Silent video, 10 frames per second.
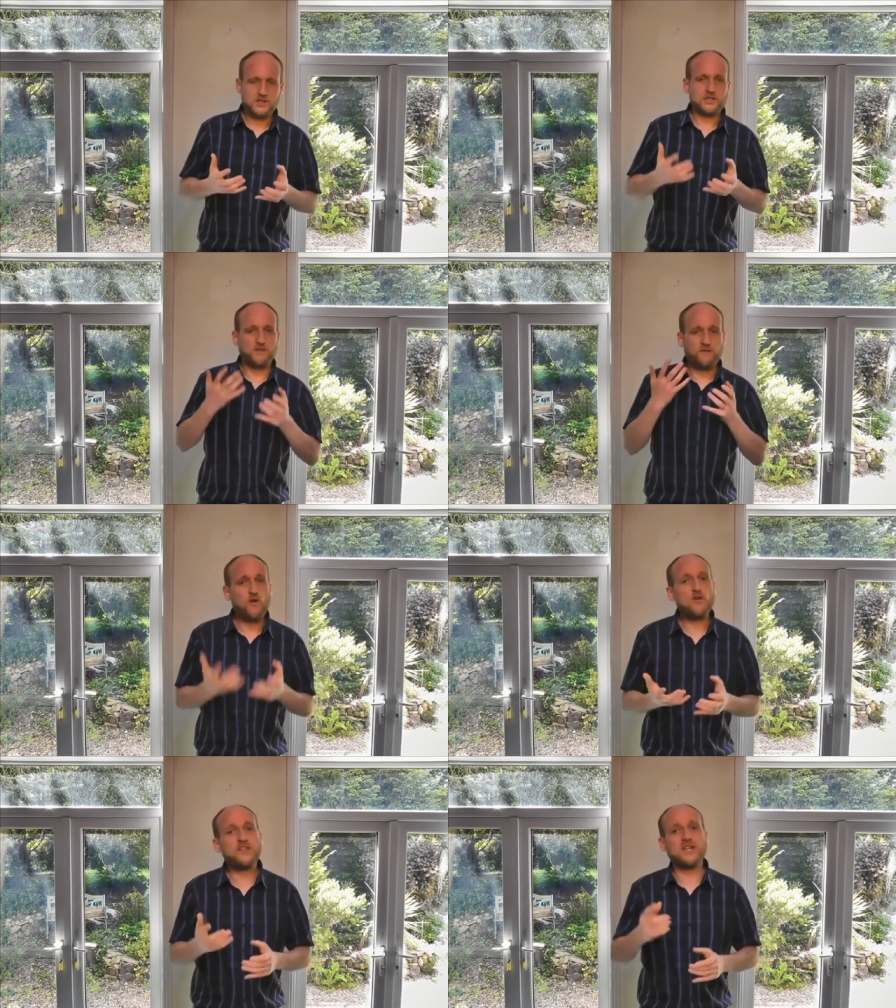So, the
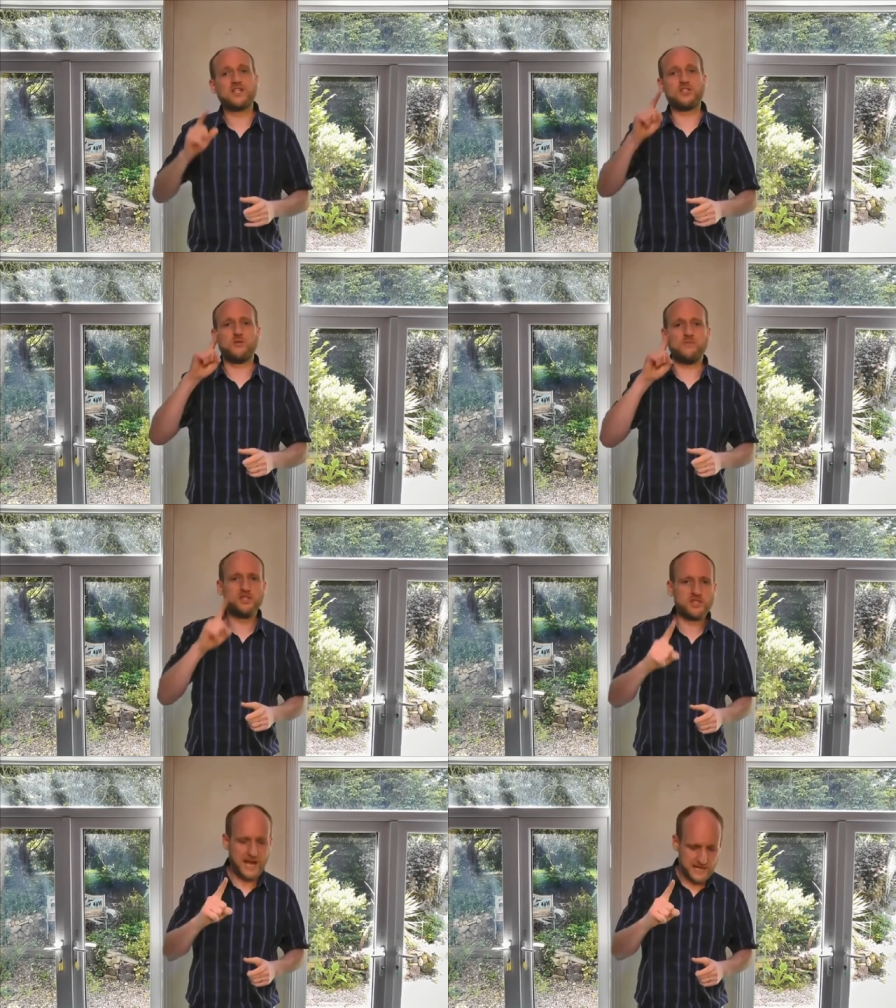four things to
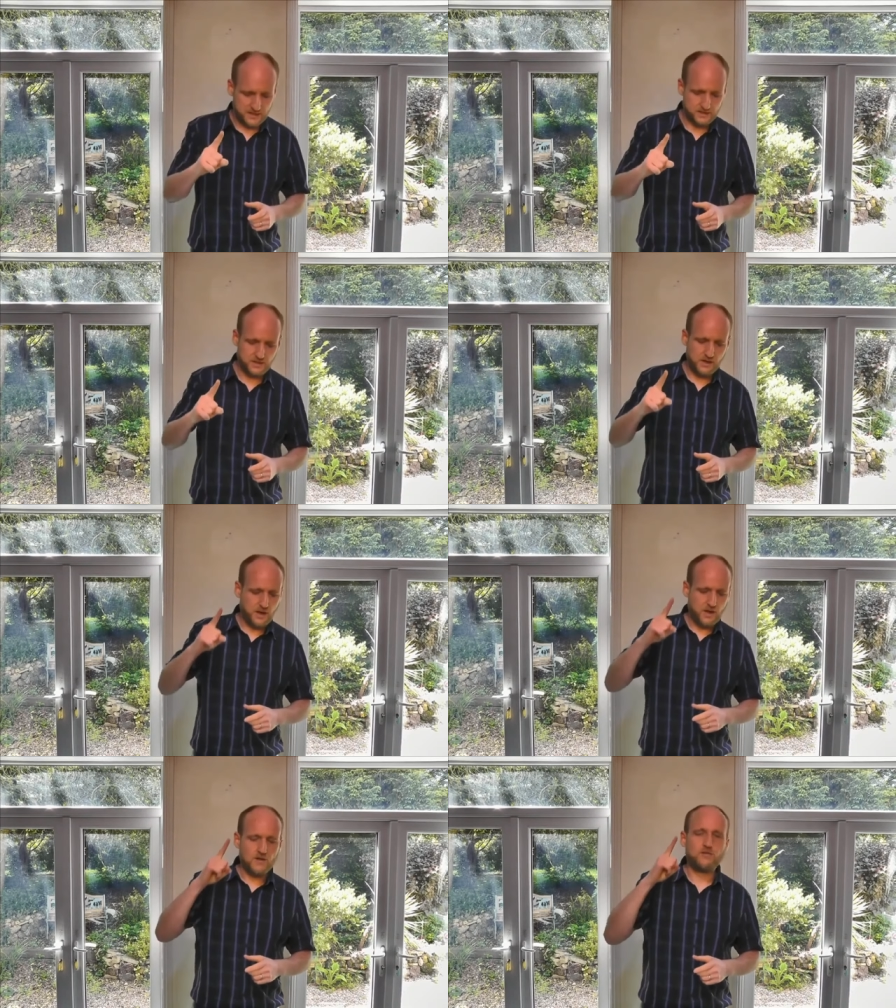abstain
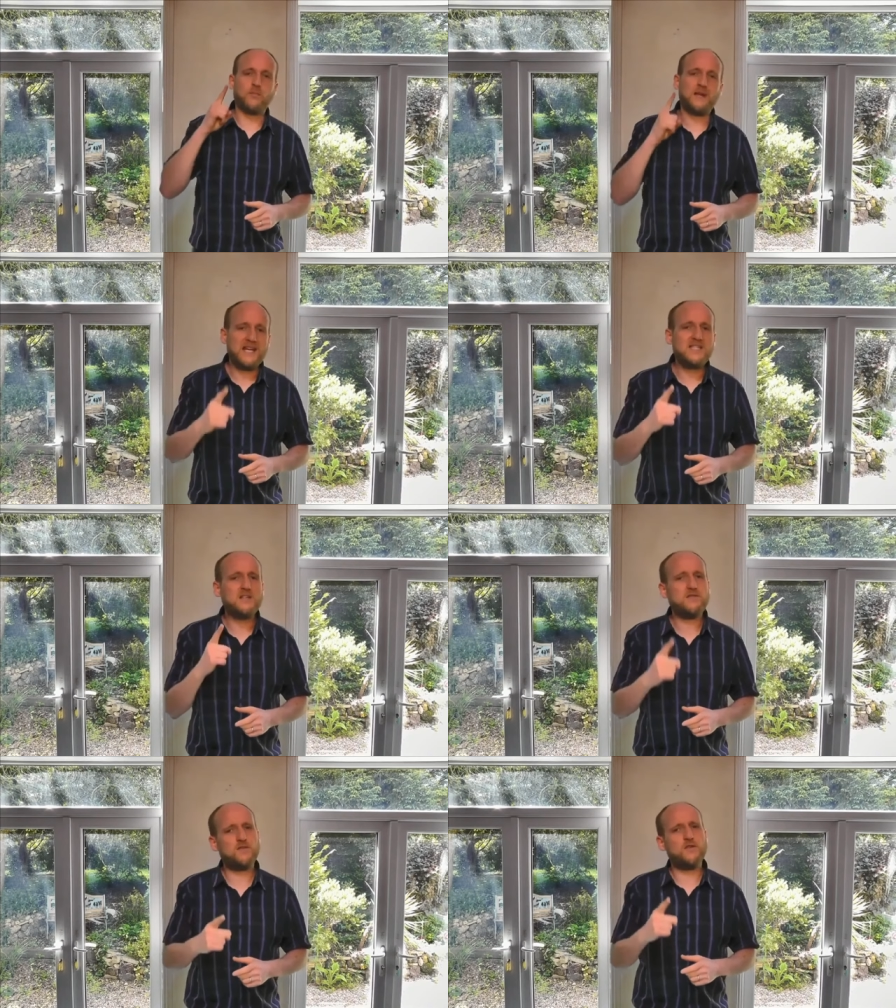from
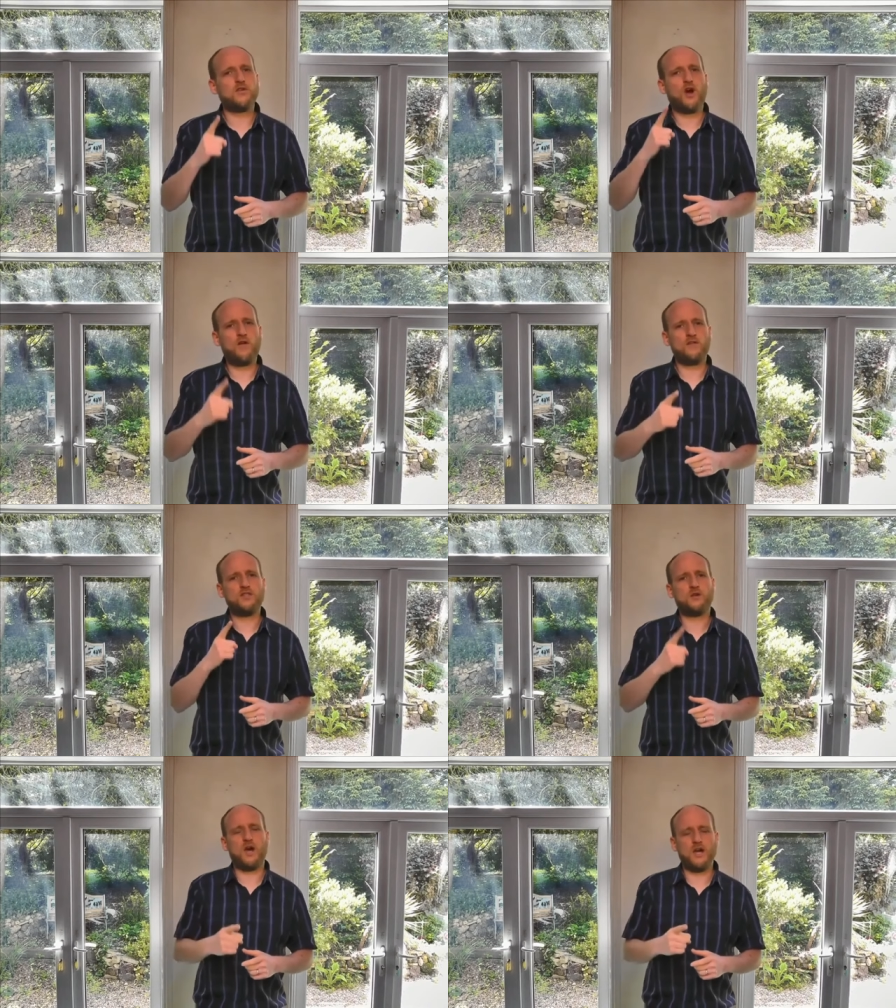eating food
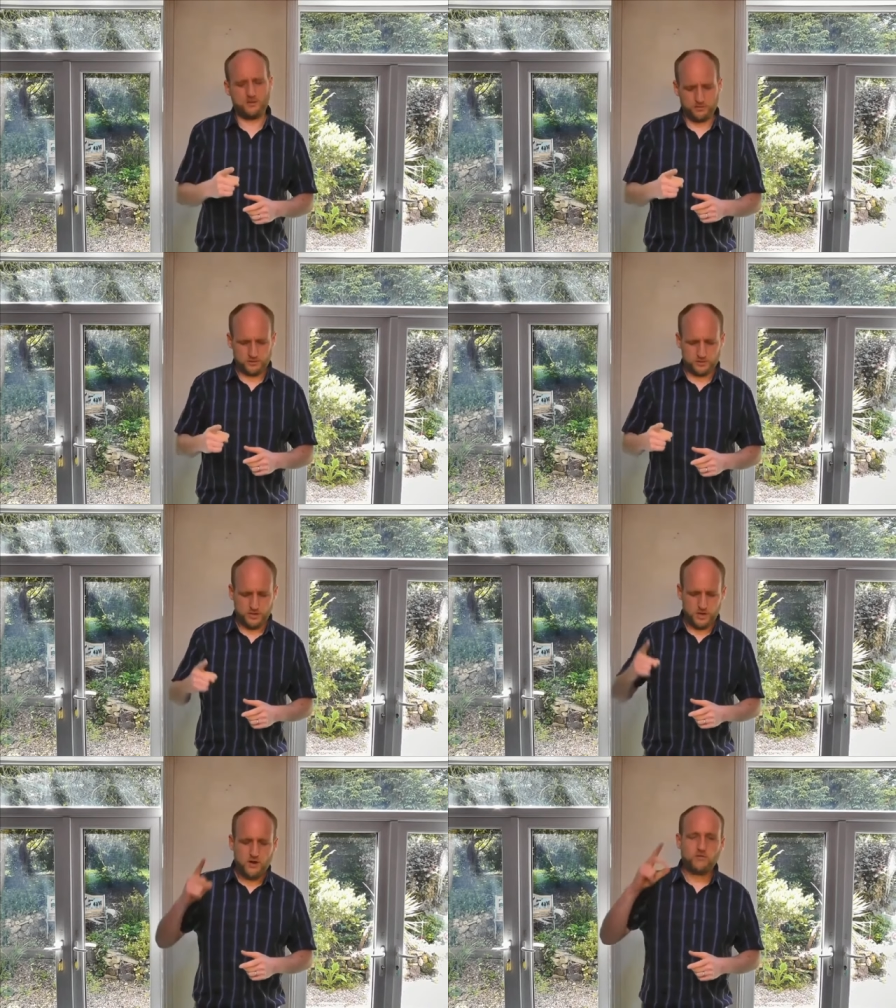offered to idols,
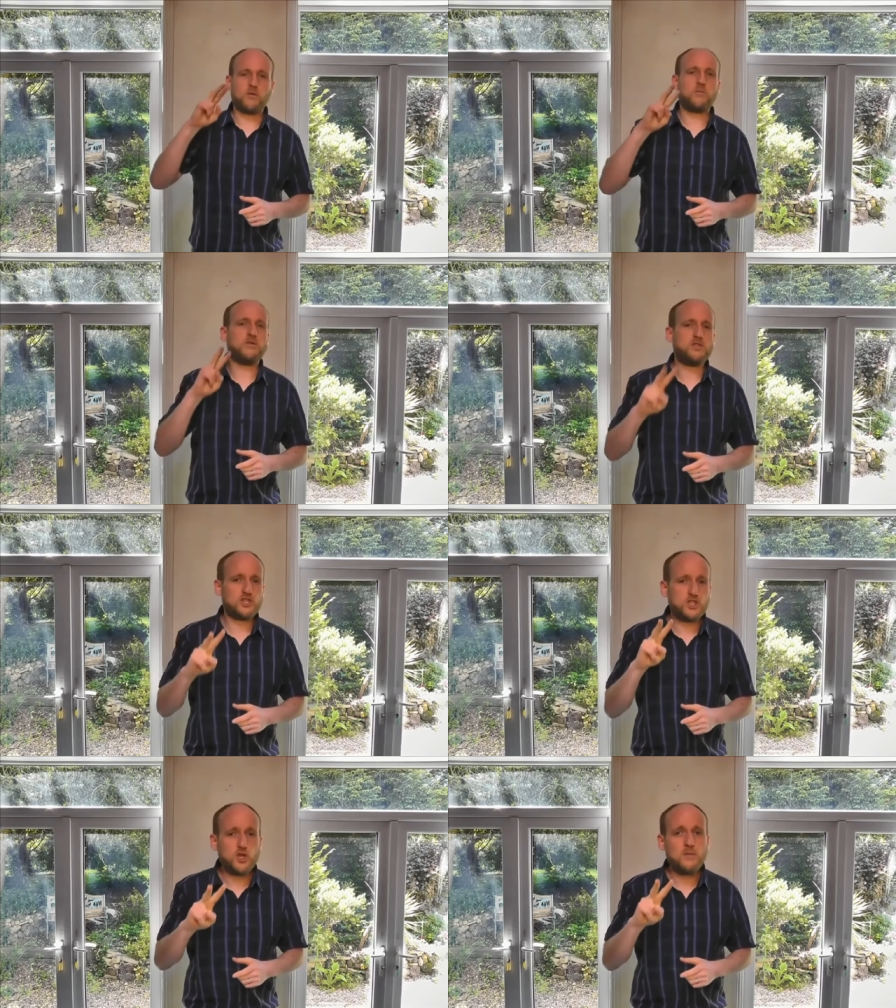from
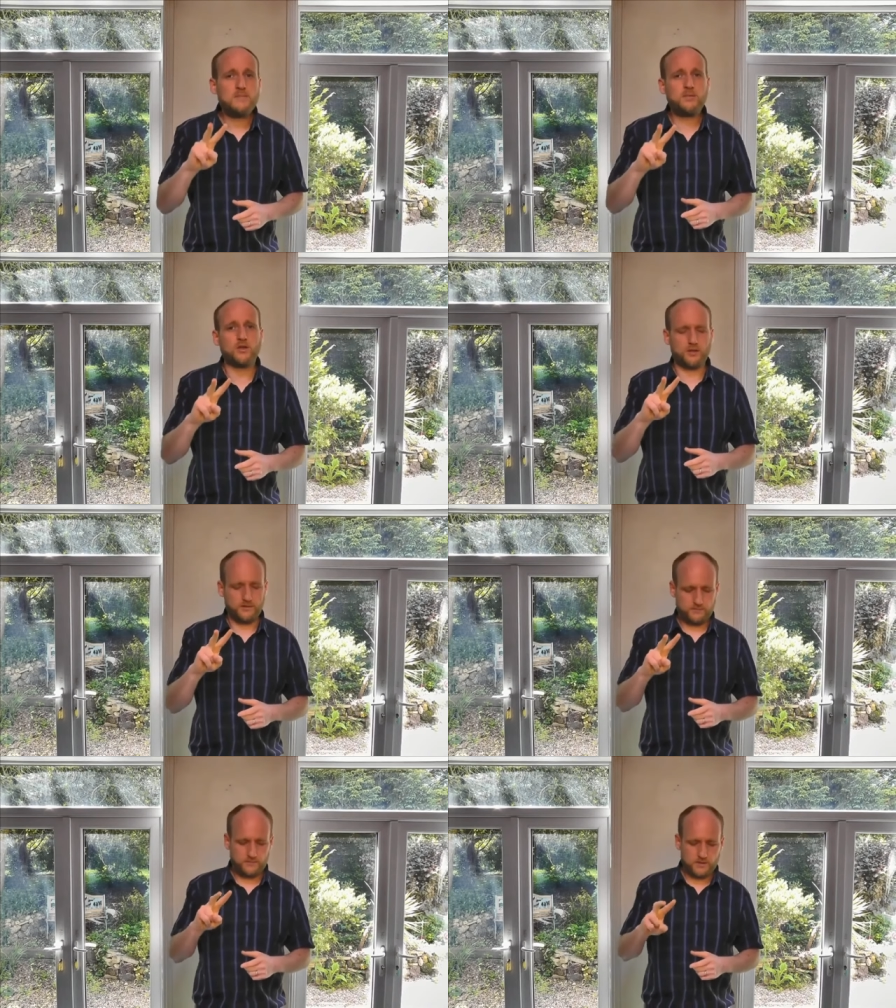consuming
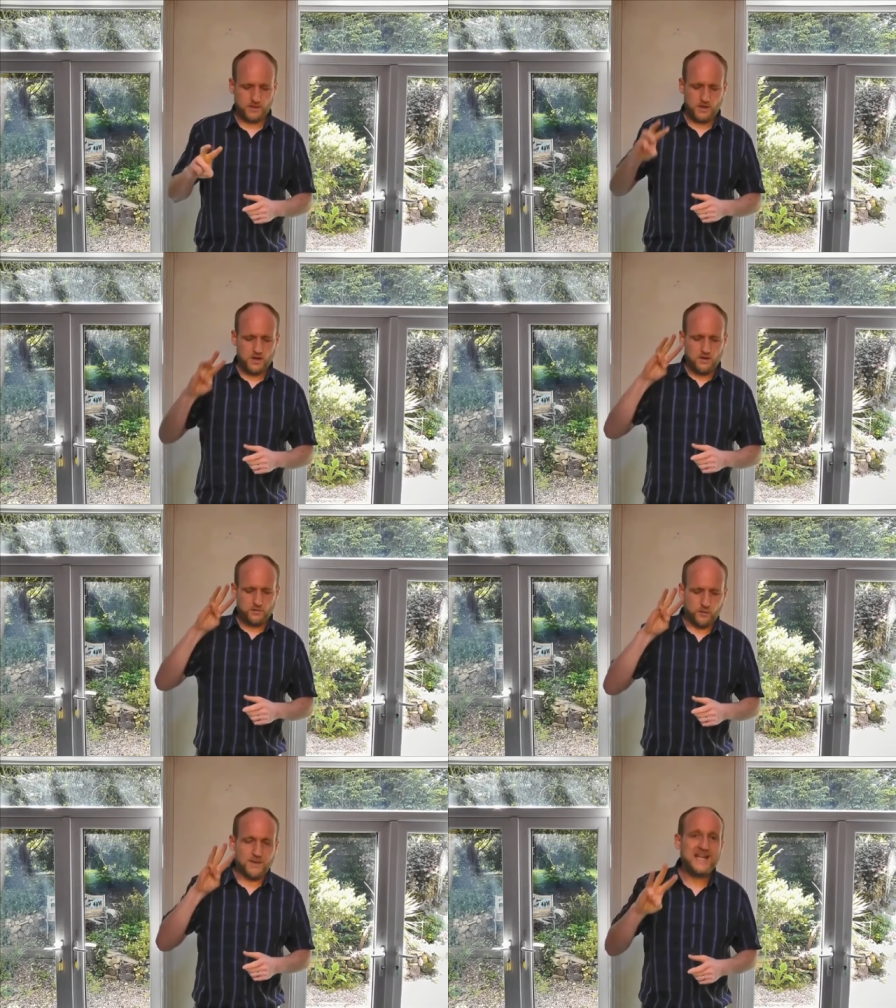blood,
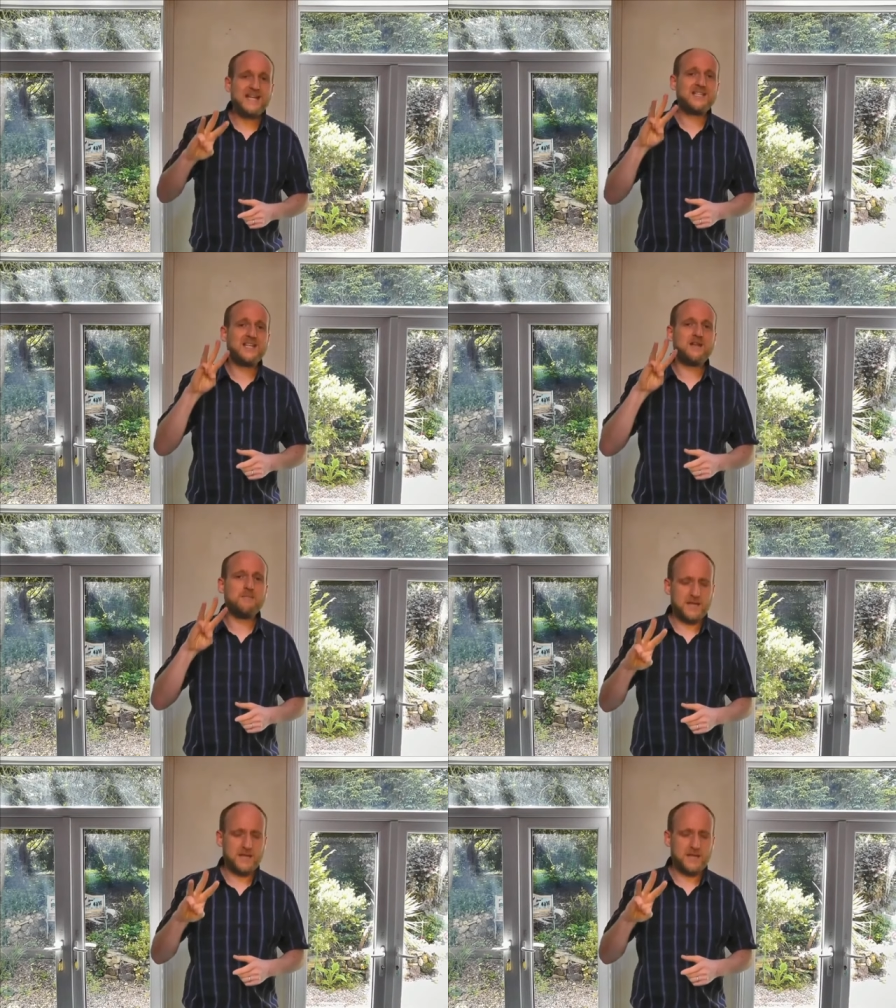from eating the